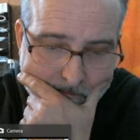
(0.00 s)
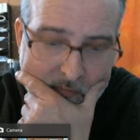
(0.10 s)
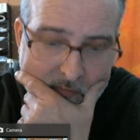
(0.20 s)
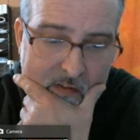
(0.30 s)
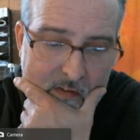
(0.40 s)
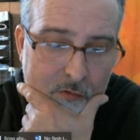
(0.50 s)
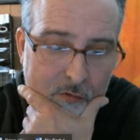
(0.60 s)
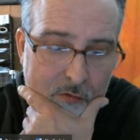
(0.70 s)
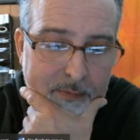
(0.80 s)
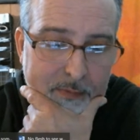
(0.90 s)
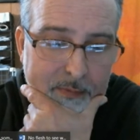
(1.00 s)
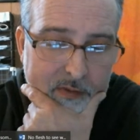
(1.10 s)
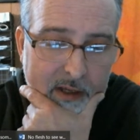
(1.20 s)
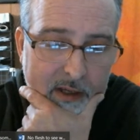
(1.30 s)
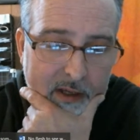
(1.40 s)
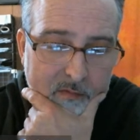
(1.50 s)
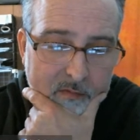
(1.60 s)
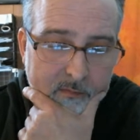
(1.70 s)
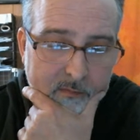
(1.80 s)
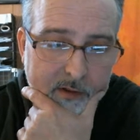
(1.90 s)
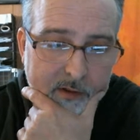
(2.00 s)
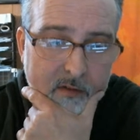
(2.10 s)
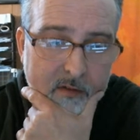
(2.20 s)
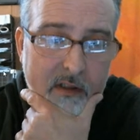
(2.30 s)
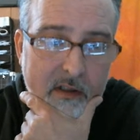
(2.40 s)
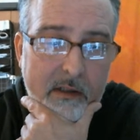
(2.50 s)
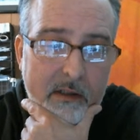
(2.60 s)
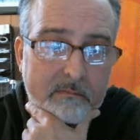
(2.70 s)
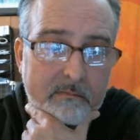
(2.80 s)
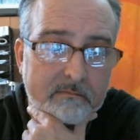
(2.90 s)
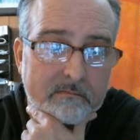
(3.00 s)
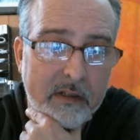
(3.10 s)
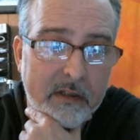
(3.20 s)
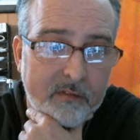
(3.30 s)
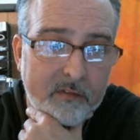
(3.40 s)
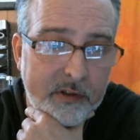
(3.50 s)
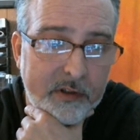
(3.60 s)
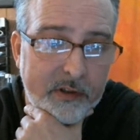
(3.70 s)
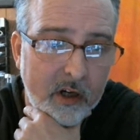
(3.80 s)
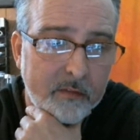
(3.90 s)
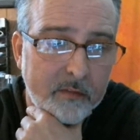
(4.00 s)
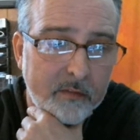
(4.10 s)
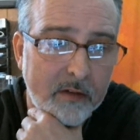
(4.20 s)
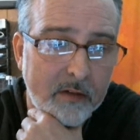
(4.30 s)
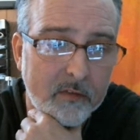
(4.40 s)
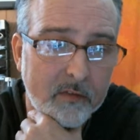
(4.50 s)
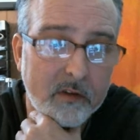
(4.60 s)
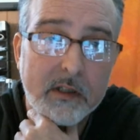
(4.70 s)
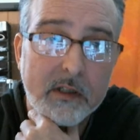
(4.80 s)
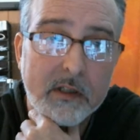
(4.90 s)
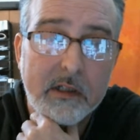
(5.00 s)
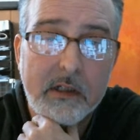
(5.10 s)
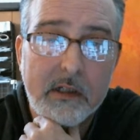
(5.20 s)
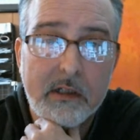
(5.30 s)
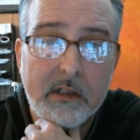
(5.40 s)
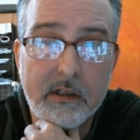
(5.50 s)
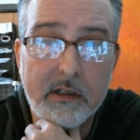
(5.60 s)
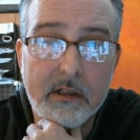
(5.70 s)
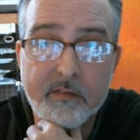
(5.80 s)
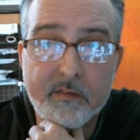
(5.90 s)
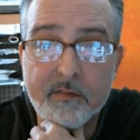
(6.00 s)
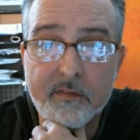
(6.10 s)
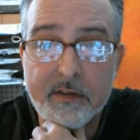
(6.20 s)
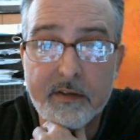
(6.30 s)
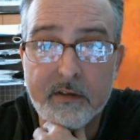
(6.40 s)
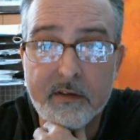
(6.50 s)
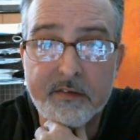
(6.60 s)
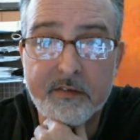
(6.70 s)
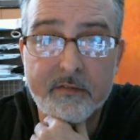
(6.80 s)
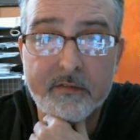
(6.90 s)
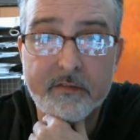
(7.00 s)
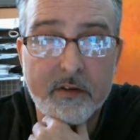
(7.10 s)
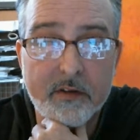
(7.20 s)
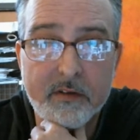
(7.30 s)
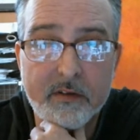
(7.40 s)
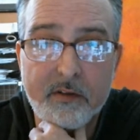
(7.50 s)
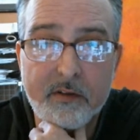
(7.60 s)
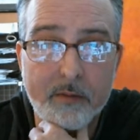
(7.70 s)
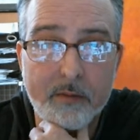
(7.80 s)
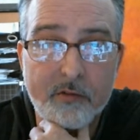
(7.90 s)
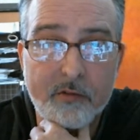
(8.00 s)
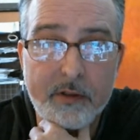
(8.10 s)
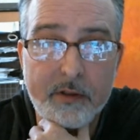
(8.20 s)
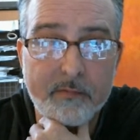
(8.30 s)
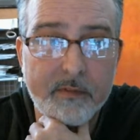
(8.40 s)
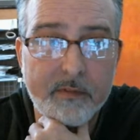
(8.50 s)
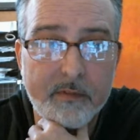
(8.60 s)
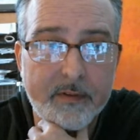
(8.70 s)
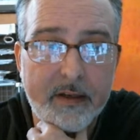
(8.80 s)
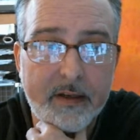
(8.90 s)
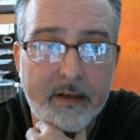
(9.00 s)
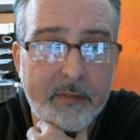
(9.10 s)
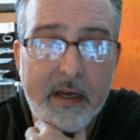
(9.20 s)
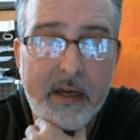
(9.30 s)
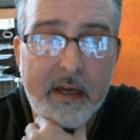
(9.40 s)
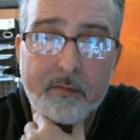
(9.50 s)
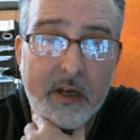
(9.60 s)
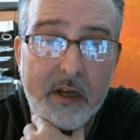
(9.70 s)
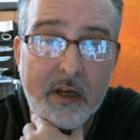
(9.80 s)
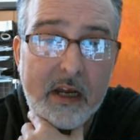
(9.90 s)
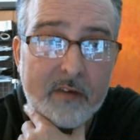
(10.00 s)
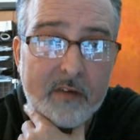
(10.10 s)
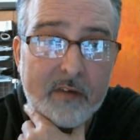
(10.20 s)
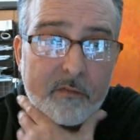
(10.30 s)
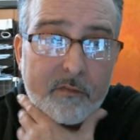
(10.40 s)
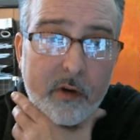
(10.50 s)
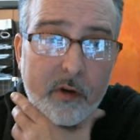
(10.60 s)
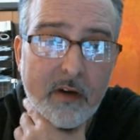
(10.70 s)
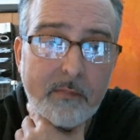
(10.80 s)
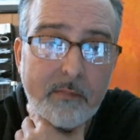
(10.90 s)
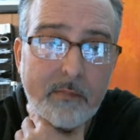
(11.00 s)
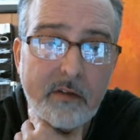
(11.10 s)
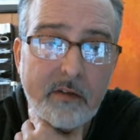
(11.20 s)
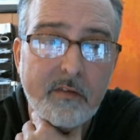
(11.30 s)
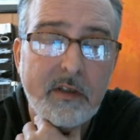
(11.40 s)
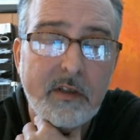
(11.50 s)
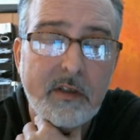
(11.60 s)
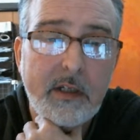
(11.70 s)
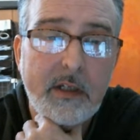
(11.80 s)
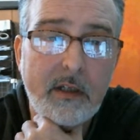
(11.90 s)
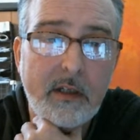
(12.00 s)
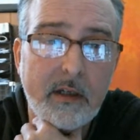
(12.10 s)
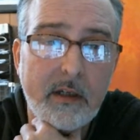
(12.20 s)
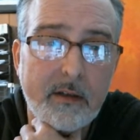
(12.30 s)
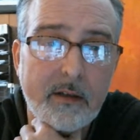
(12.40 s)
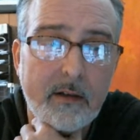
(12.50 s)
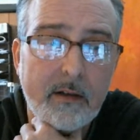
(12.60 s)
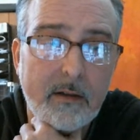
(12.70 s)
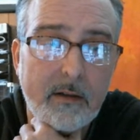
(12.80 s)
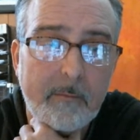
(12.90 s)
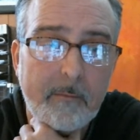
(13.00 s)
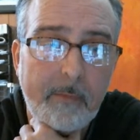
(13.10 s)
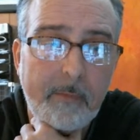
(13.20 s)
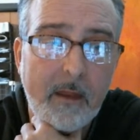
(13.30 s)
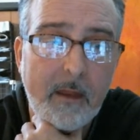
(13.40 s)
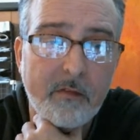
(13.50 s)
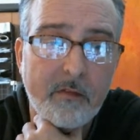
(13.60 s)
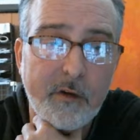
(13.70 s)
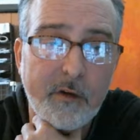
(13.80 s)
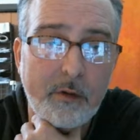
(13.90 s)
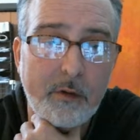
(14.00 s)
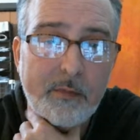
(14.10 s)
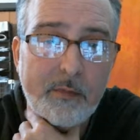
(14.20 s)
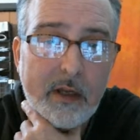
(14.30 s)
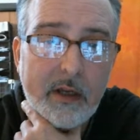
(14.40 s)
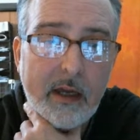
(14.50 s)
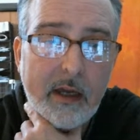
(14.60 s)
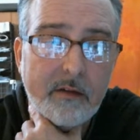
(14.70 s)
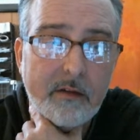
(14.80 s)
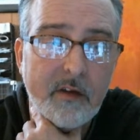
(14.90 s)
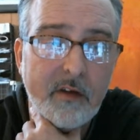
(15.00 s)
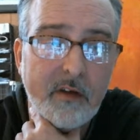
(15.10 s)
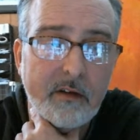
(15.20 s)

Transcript: And the agreement we had, you know, um, after we talked about for, I could say at least, you know, anywhere between, had, had to have been a half hour to 45 minutes. He, and, uh, you know, the agreement we had is that